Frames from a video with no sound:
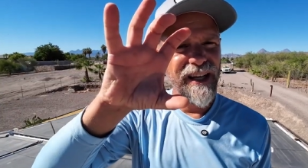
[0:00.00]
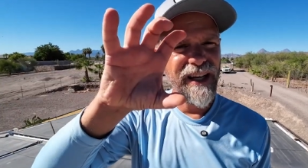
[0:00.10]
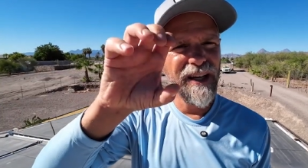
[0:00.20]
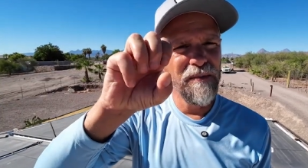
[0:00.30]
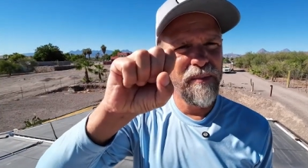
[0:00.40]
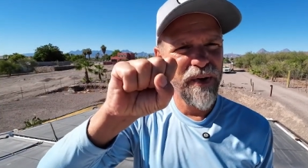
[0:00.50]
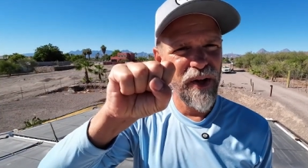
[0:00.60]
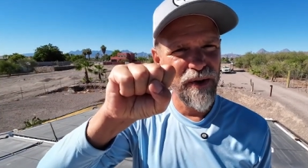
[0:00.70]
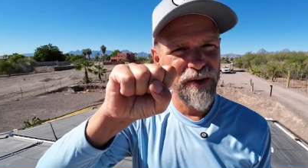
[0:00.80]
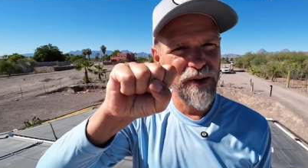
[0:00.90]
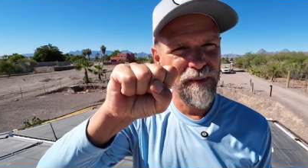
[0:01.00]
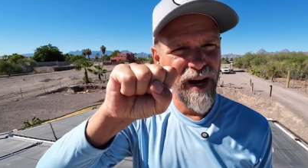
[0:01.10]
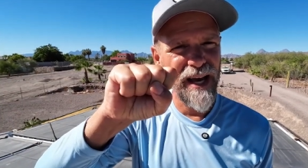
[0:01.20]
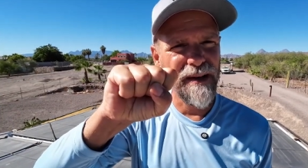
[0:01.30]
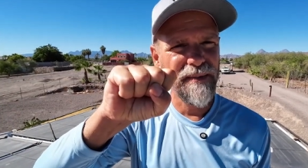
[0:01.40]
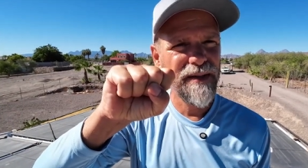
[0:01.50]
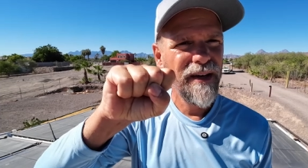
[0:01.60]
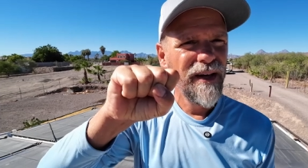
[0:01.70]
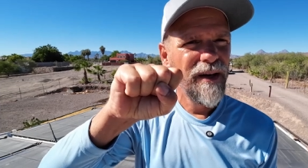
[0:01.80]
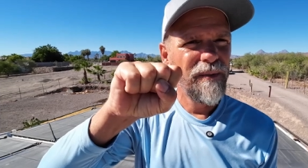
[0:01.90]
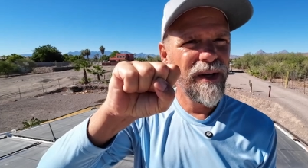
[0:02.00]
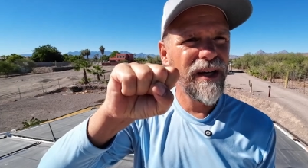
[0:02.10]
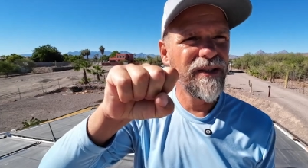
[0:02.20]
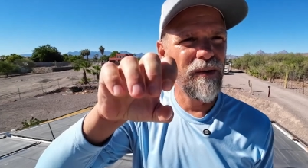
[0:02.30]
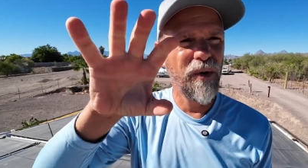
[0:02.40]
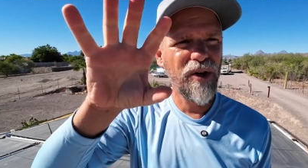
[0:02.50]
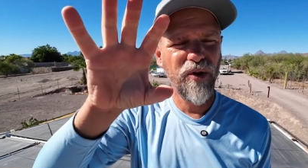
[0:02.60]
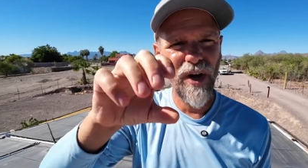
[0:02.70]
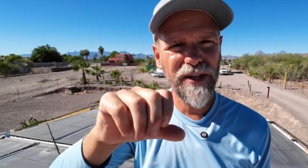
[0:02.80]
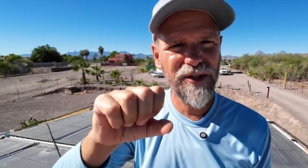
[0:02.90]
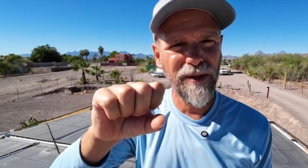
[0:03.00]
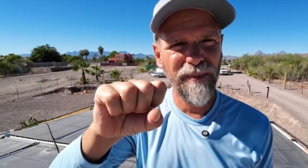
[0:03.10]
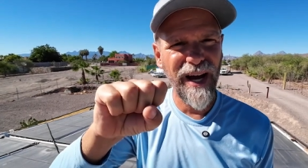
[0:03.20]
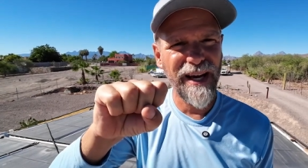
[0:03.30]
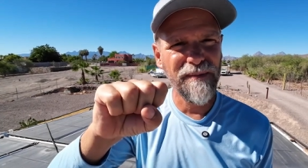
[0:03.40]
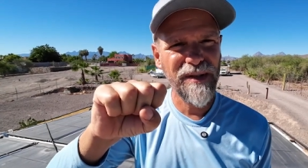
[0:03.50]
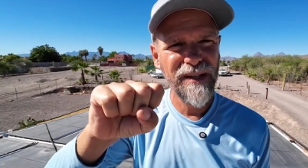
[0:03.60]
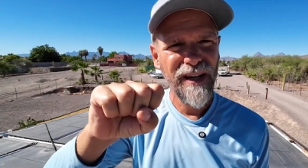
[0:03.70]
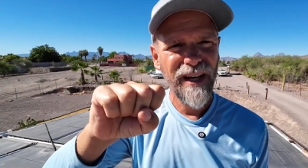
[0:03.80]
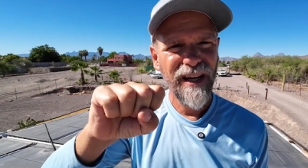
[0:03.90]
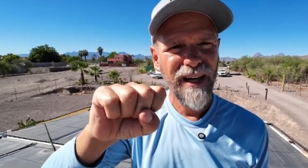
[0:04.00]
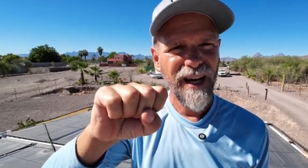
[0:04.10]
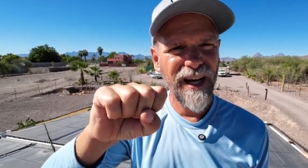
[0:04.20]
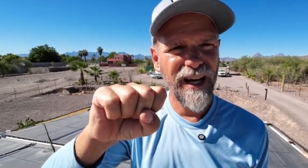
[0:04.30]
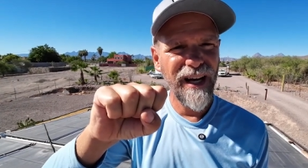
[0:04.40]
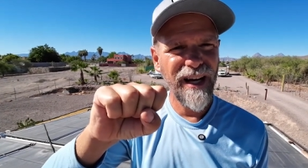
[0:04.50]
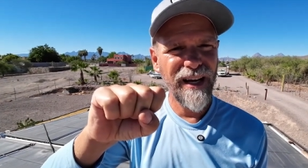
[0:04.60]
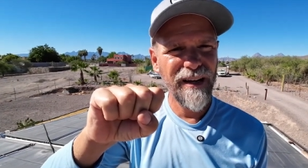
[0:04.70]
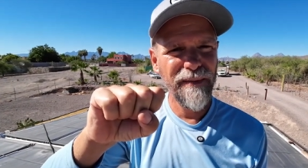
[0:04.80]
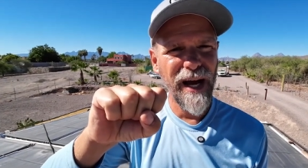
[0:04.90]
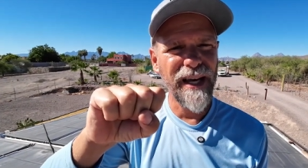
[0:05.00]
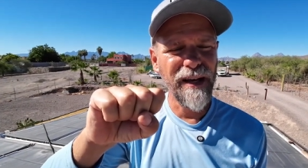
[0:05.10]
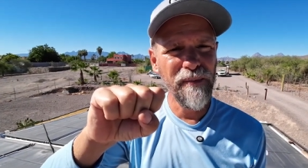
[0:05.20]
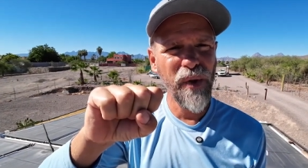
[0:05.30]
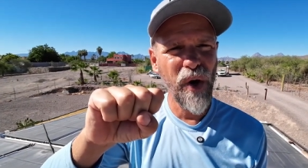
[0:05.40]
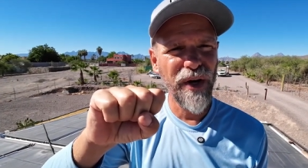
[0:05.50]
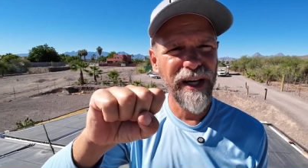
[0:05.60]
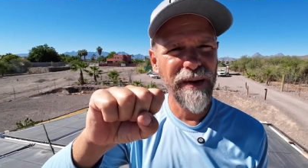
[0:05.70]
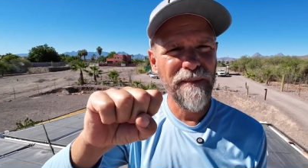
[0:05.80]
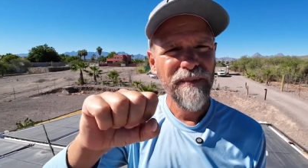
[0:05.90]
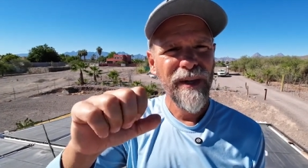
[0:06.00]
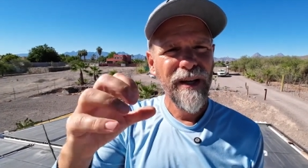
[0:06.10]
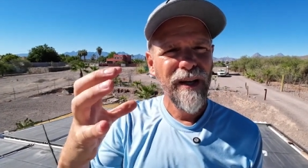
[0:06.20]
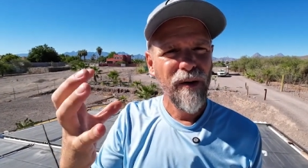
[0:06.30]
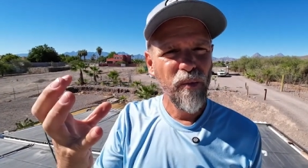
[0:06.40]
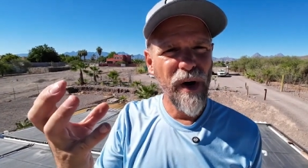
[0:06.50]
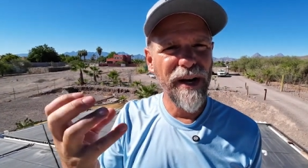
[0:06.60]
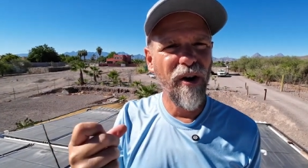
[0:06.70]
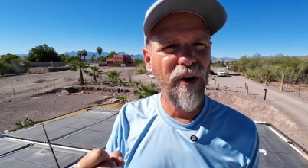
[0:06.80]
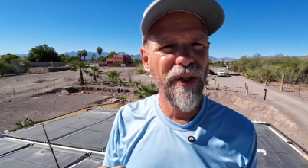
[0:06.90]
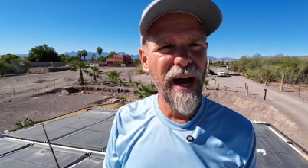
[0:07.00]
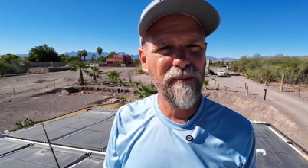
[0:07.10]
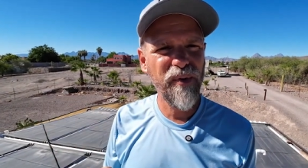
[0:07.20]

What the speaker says: implode your pipes, because it will crush the pipes by imploding them when all that